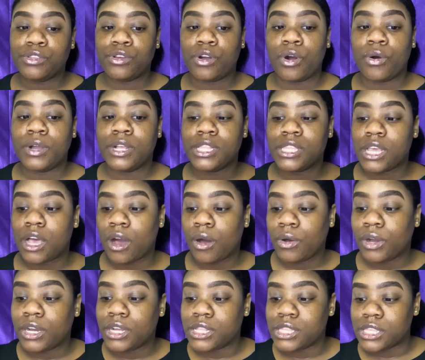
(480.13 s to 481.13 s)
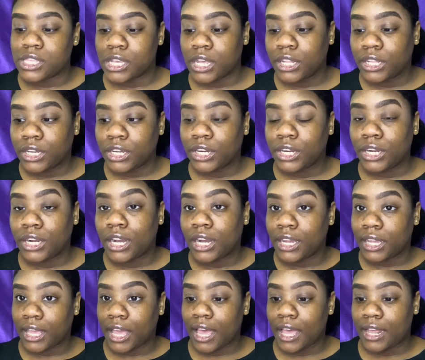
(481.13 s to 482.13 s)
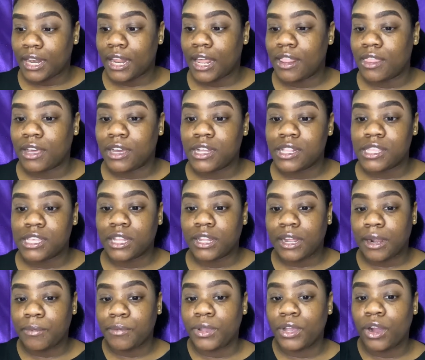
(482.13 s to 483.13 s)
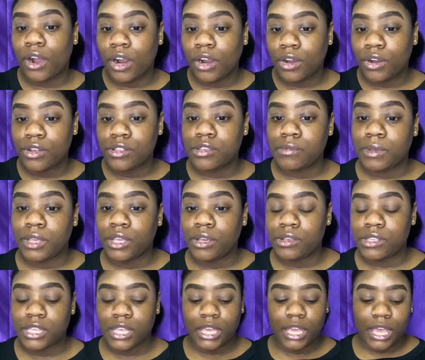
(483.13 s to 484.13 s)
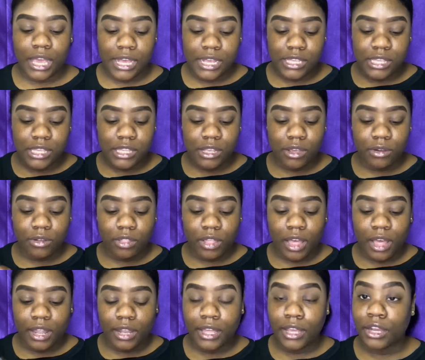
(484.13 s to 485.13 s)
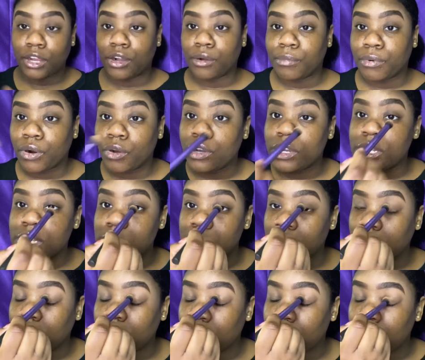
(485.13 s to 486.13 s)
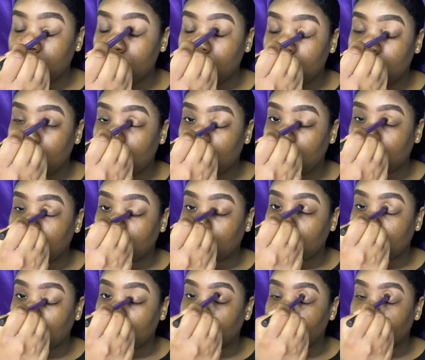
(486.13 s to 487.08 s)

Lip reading: go into our concealer again, and the concealer we are going to be using is still the LA Girl Pro Concealer in the color